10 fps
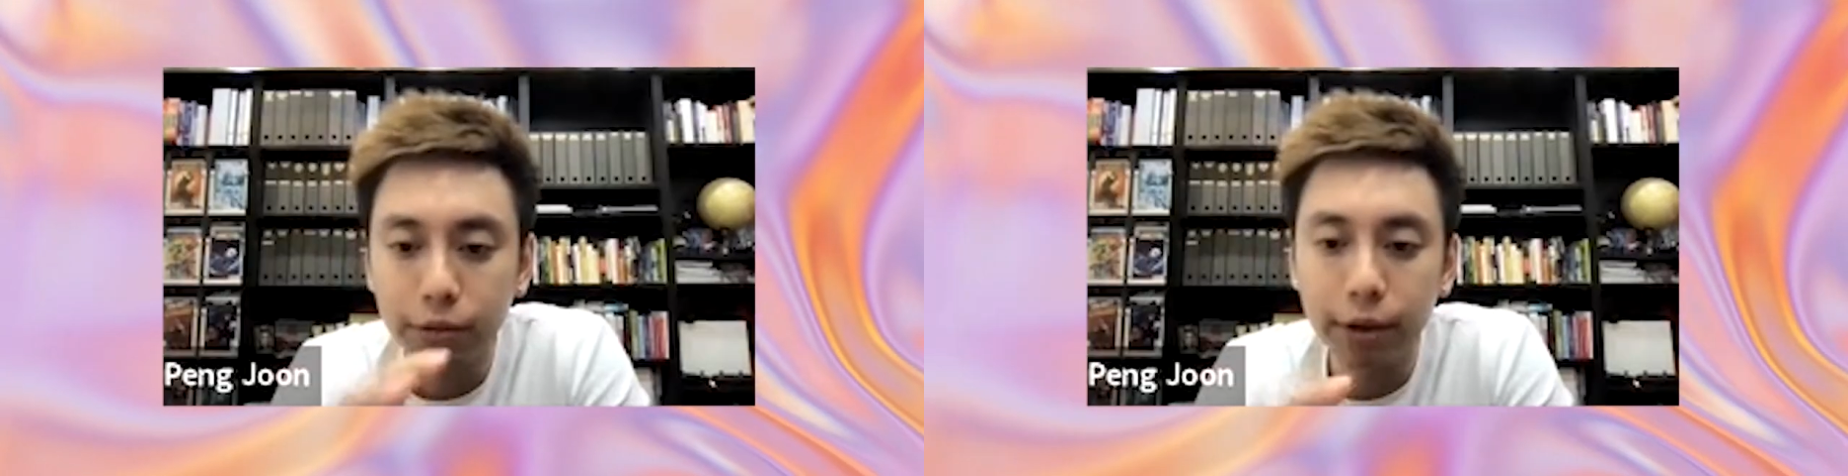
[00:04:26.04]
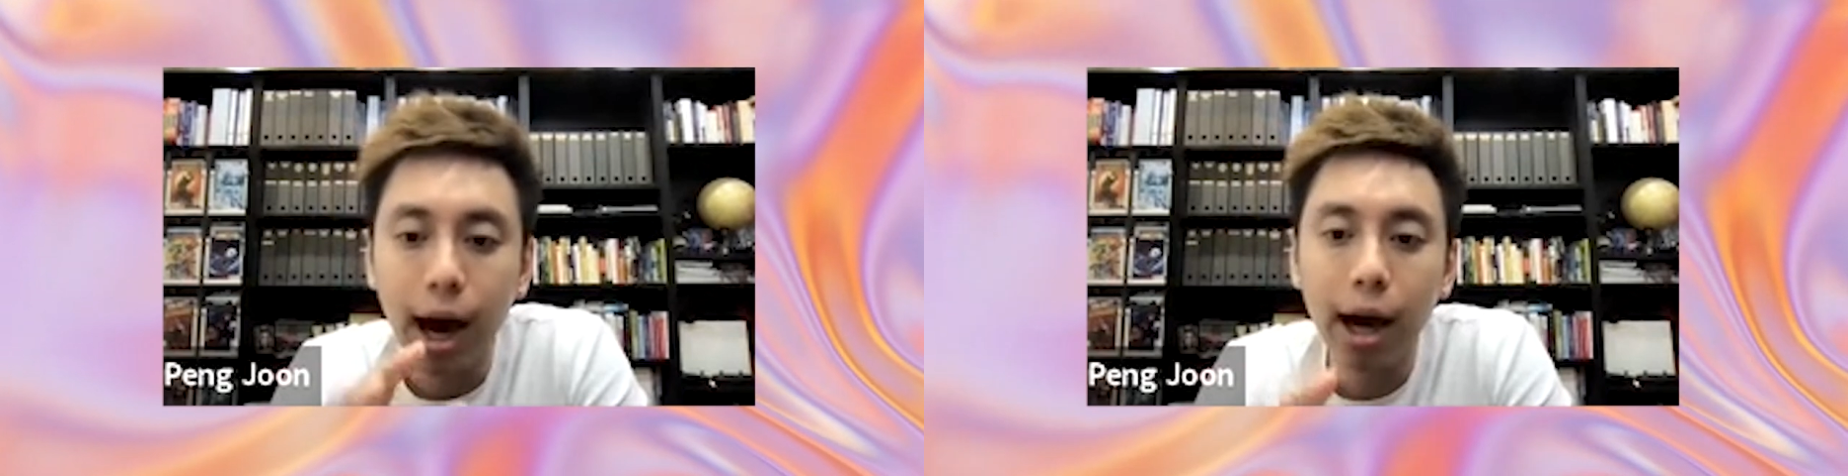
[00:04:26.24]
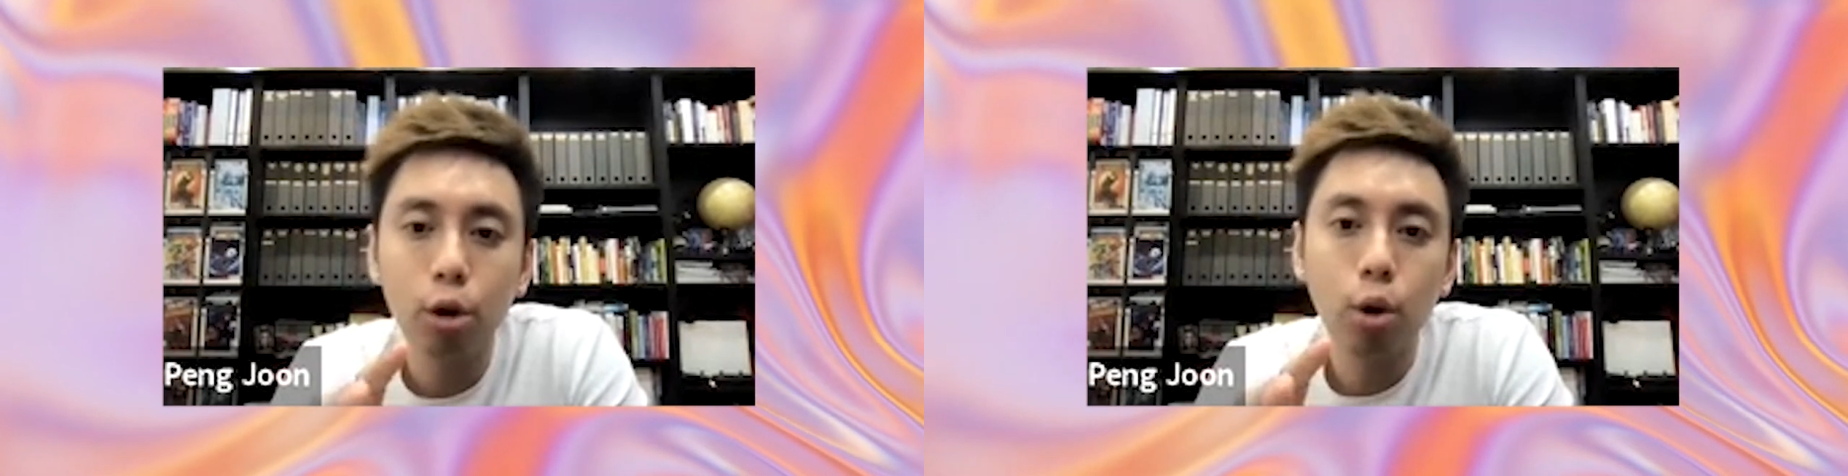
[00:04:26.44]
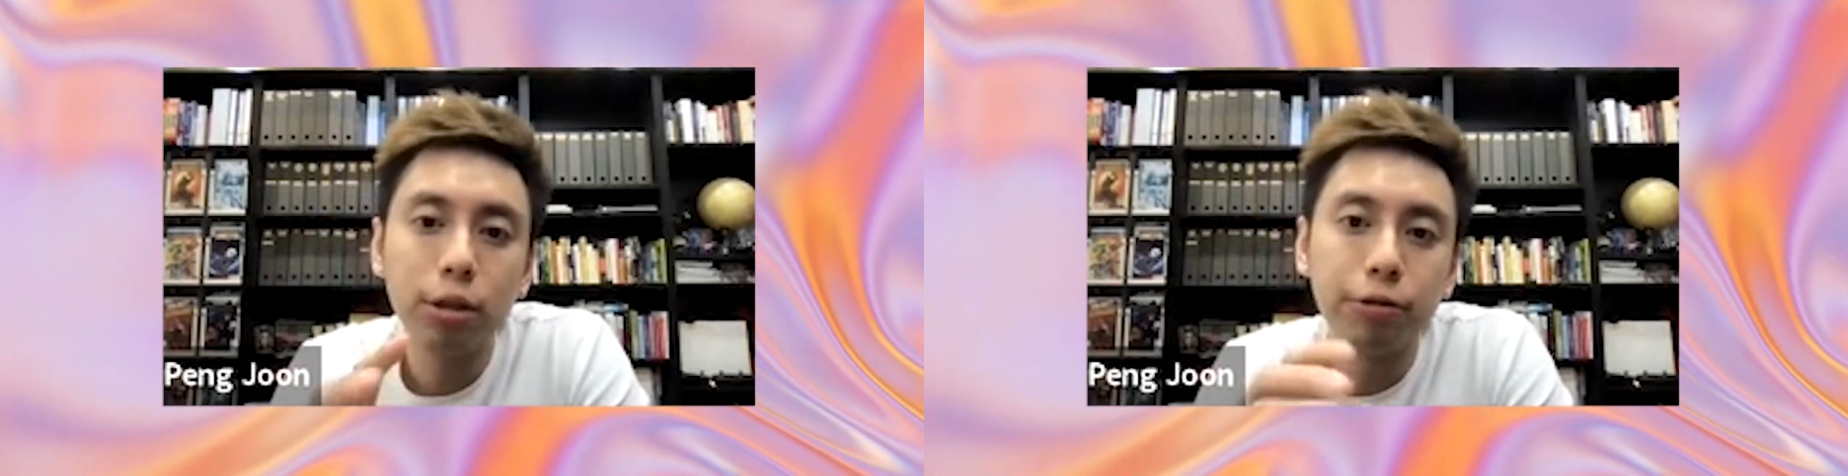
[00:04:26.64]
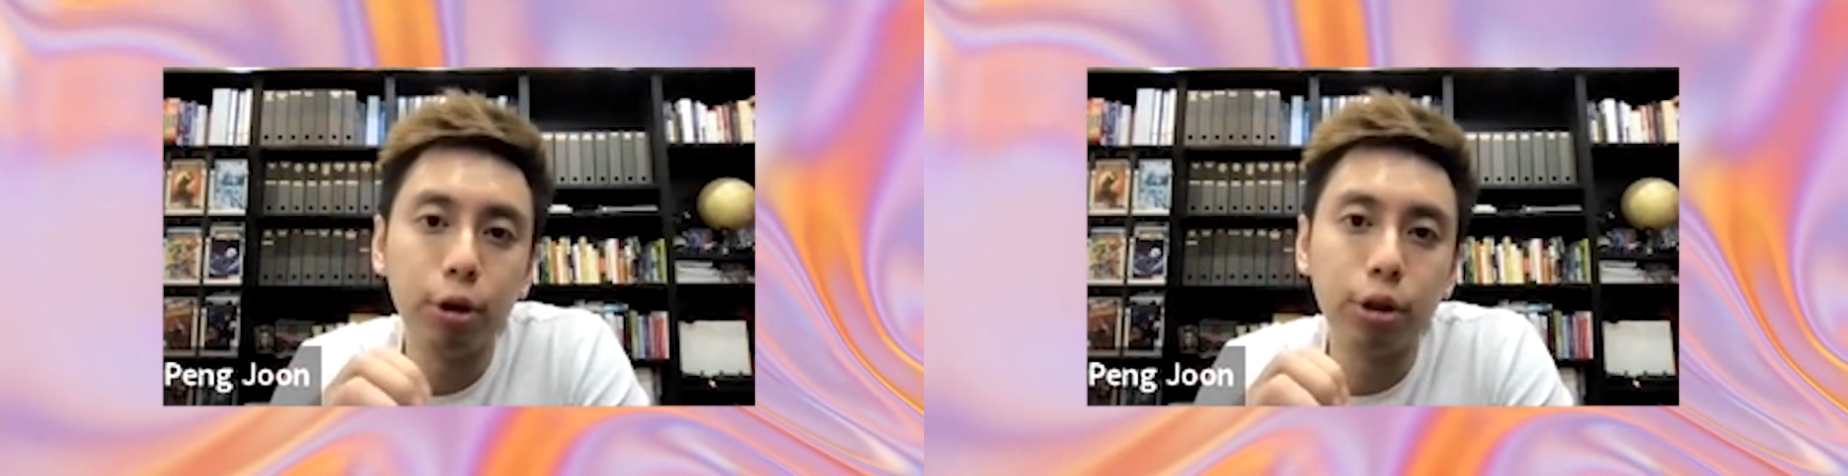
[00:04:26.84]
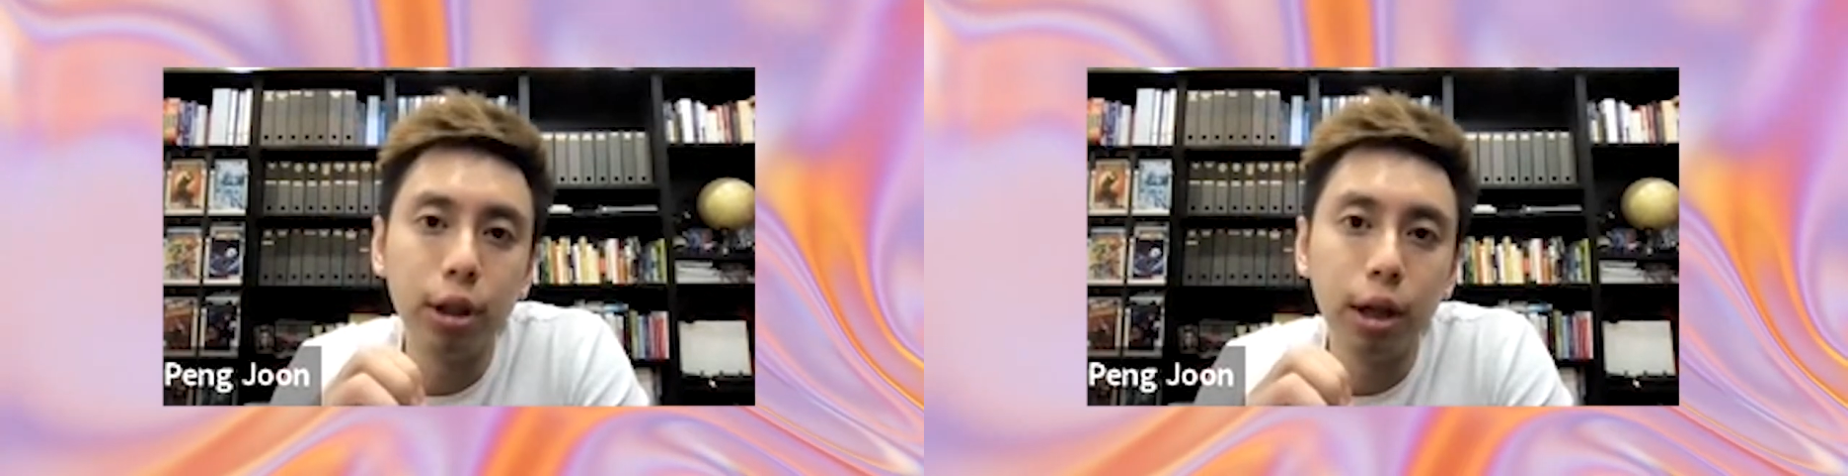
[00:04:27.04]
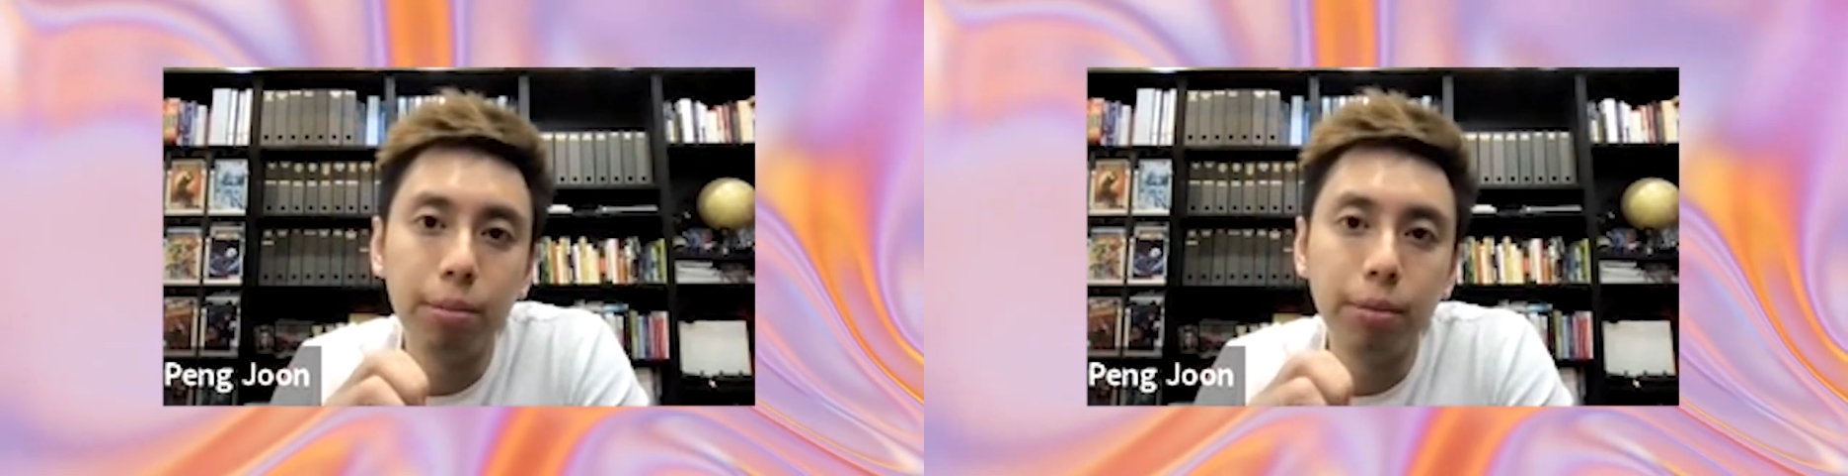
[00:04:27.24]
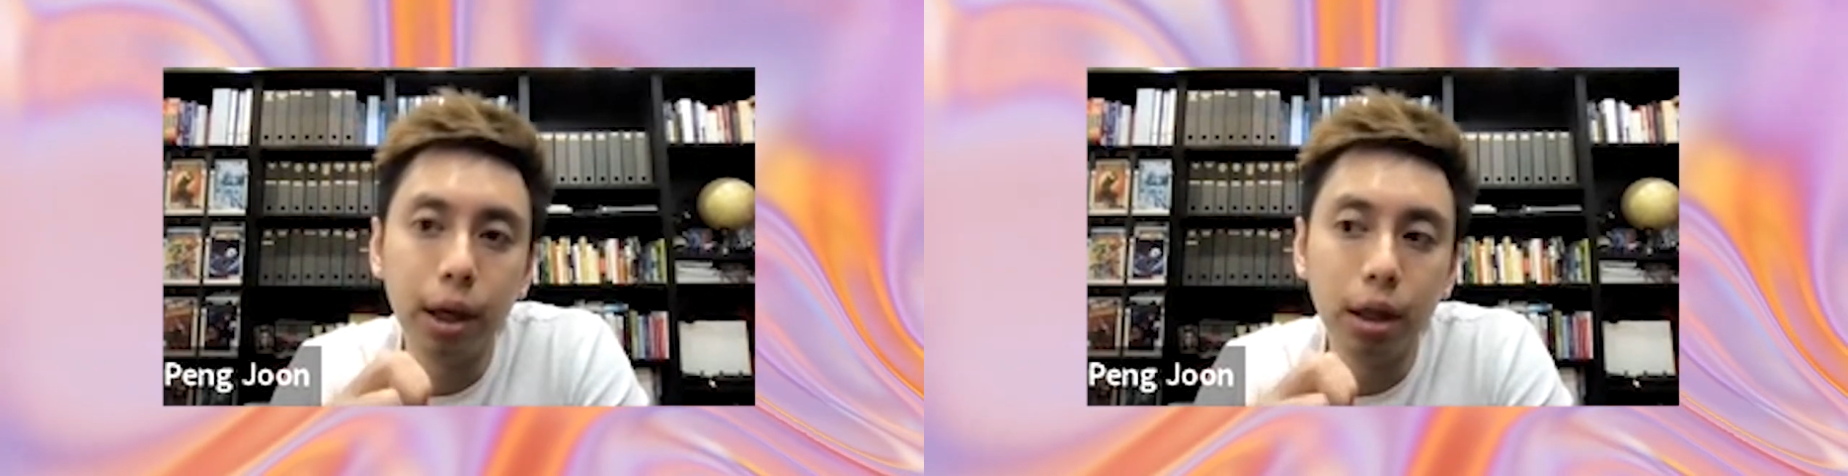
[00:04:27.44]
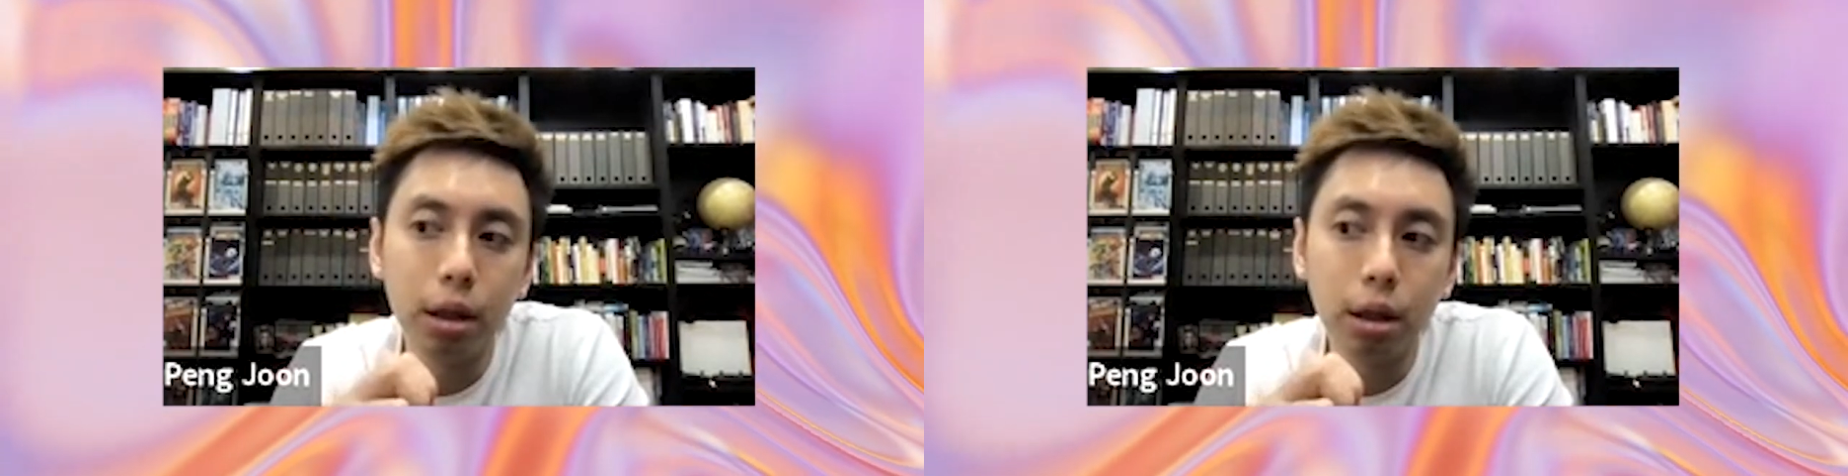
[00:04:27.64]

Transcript: of the iOS 14 update,